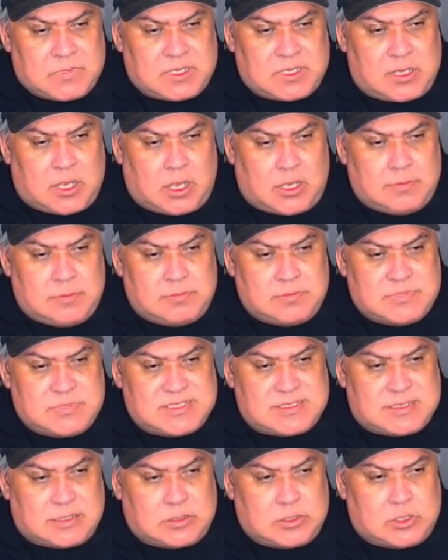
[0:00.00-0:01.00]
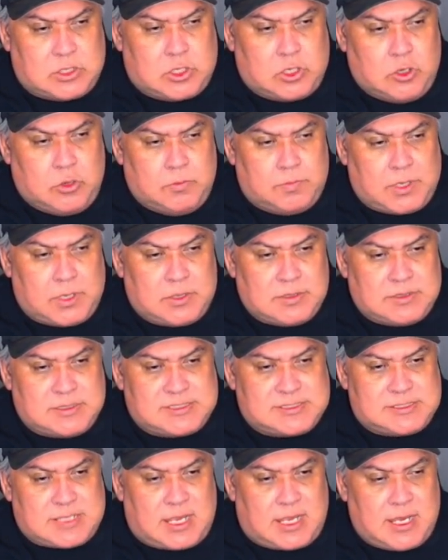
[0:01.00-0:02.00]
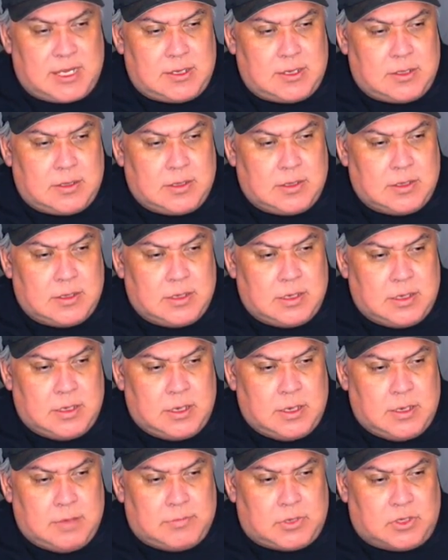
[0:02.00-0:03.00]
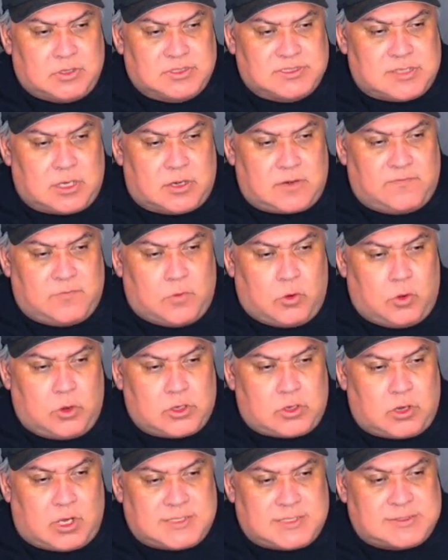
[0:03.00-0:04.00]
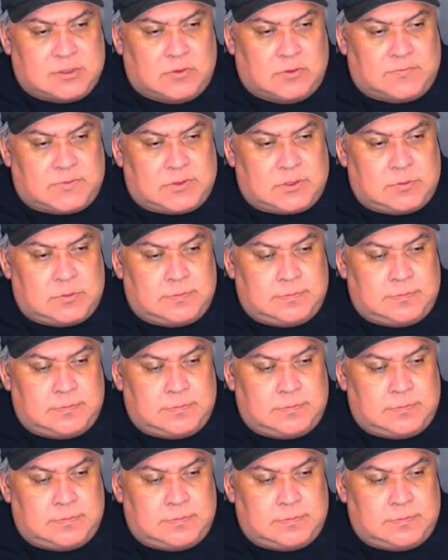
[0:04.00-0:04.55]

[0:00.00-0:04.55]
comes the coupe-style Polestar 4 crossover.